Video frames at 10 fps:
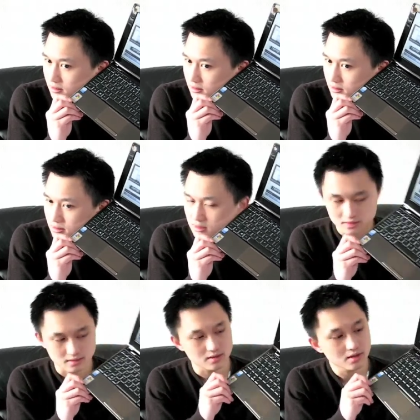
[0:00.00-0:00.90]
There's
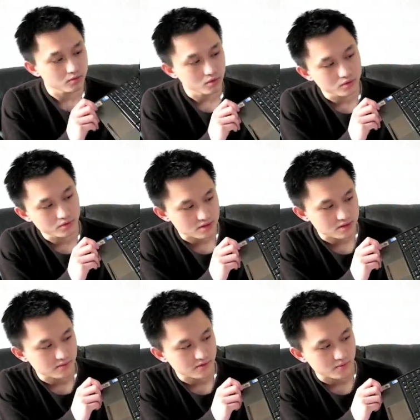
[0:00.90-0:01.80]
literally no noise
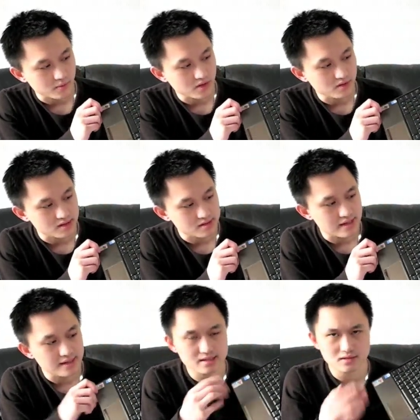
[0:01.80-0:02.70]
coming from the unit.
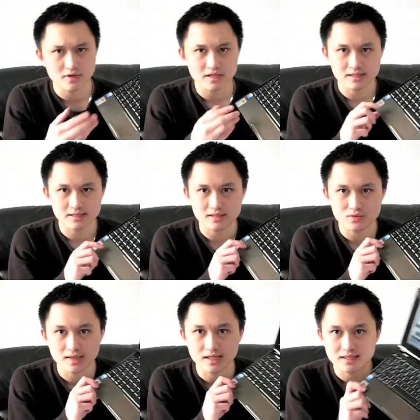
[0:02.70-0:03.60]
Asus rates this at
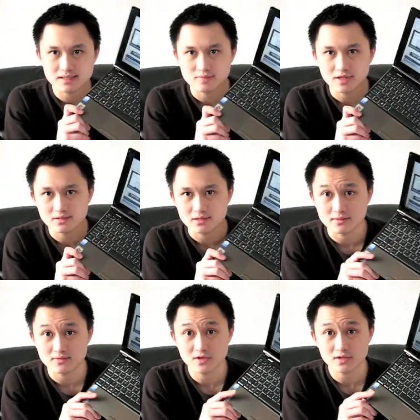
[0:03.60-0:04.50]
28 decibels, so
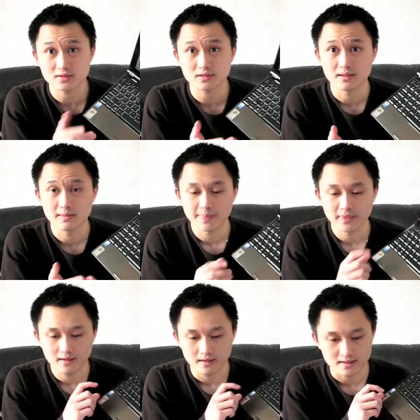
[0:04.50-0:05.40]
it's virtually
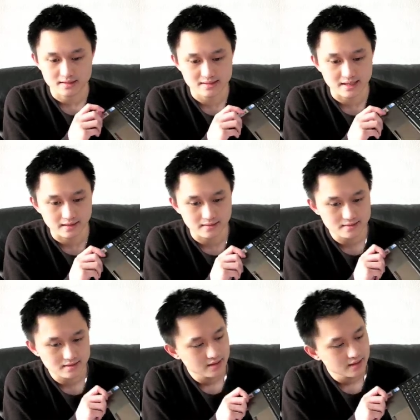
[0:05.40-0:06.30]

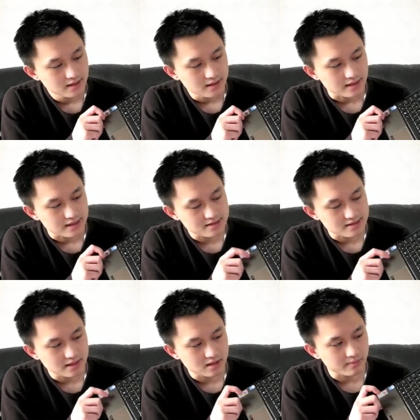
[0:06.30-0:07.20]
silent.
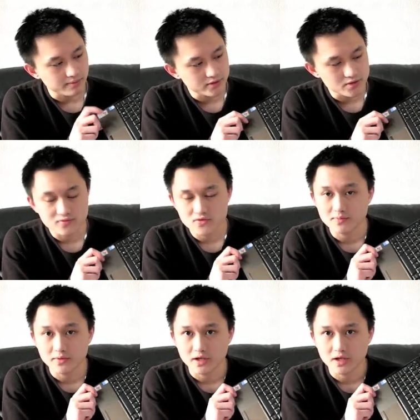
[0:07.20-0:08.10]
Inside you've got Bluetooth
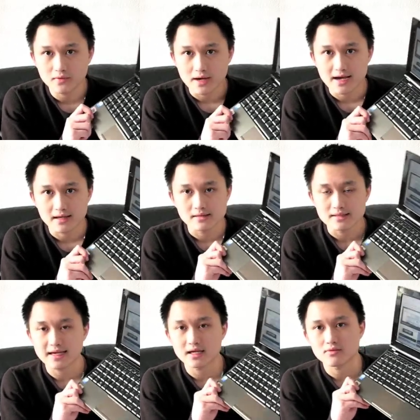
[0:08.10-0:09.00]
2.0 and
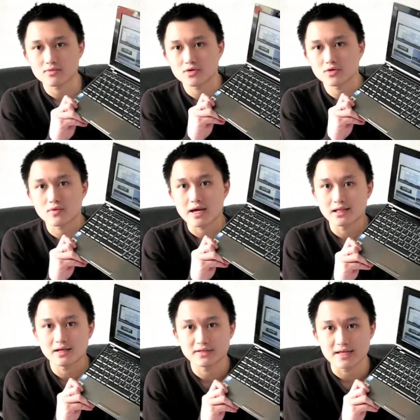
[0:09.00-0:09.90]

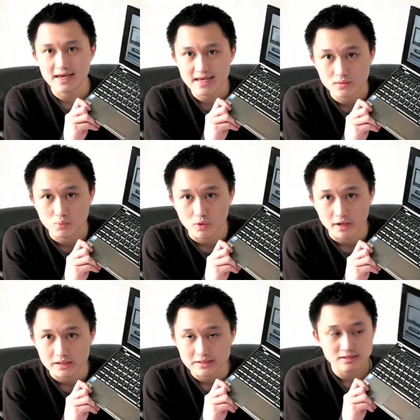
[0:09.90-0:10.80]
802.11n
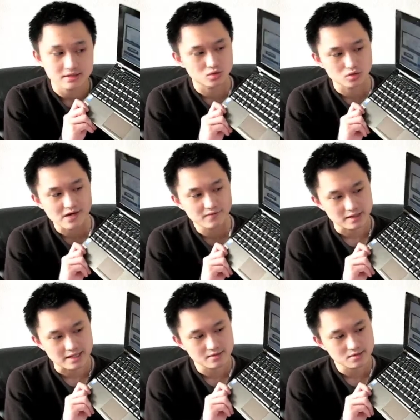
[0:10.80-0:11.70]
wireless, that's draft
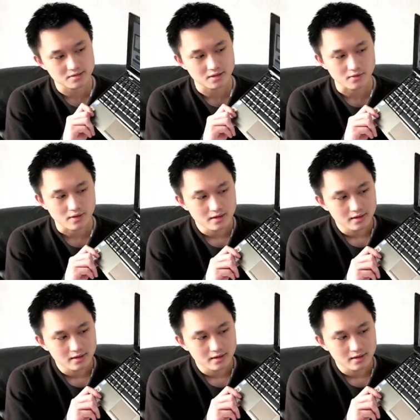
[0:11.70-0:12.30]
N, so